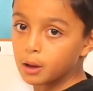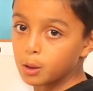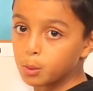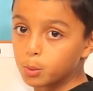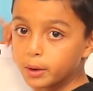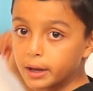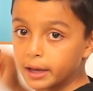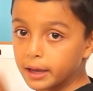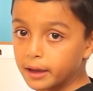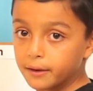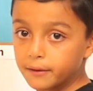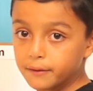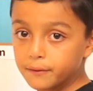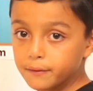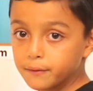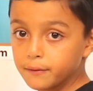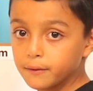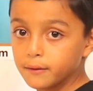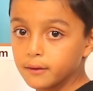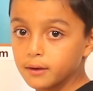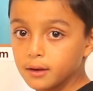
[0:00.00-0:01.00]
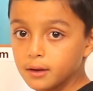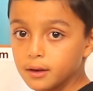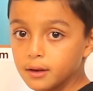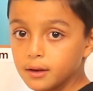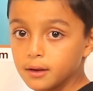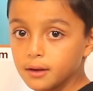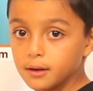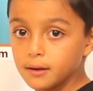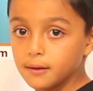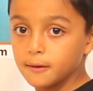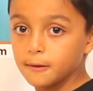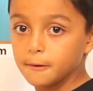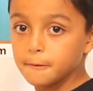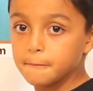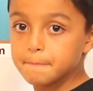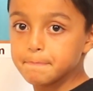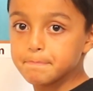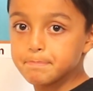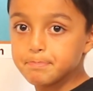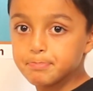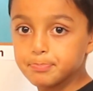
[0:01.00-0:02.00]
our wish. Okay,
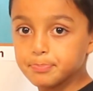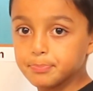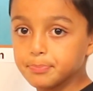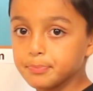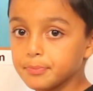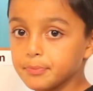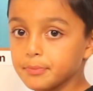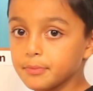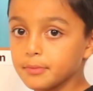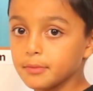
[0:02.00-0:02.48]
so what you're